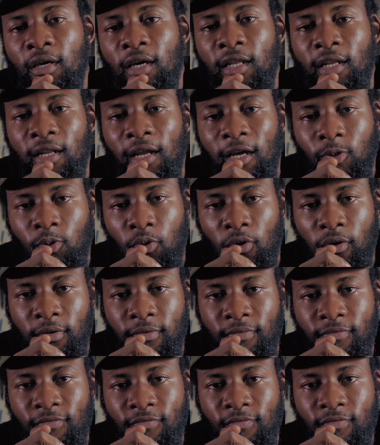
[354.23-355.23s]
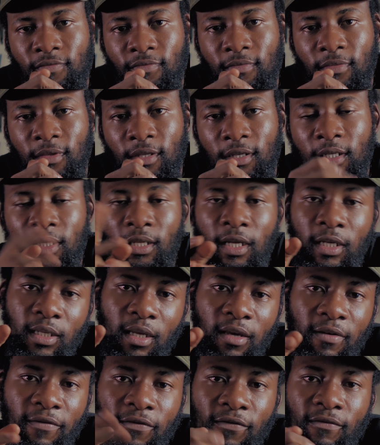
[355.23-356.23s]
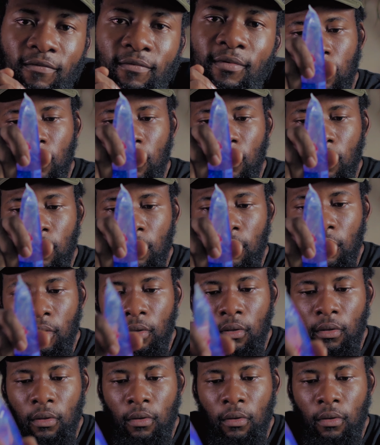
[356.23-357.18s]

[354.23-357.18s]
in the next one. Stay safe, stay